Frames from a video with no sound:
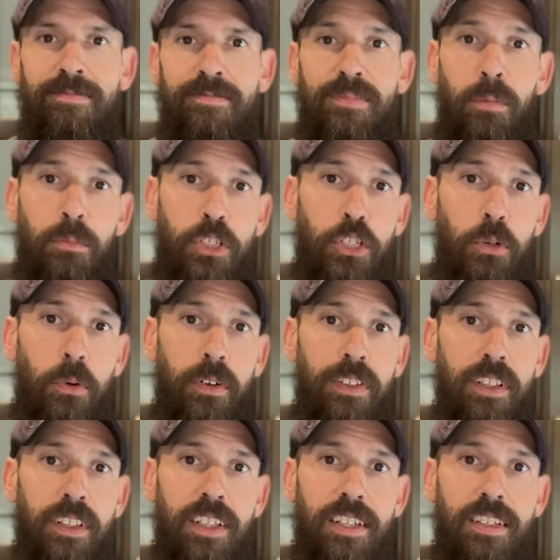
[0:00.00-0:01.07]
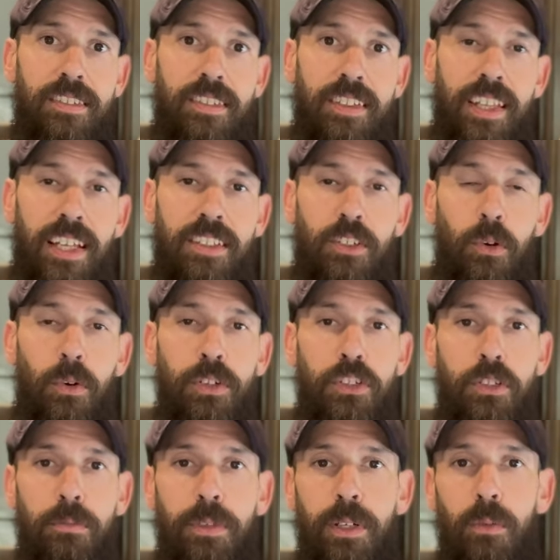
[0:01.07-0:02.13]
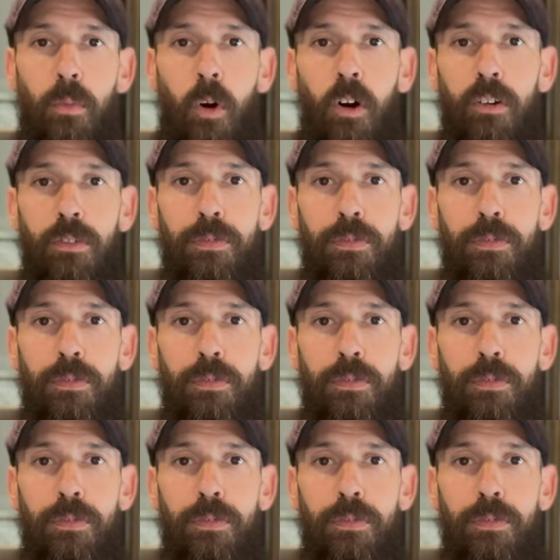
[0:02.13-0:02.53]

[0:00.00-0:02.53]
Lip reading: Number 2 on the list, and that's going to be water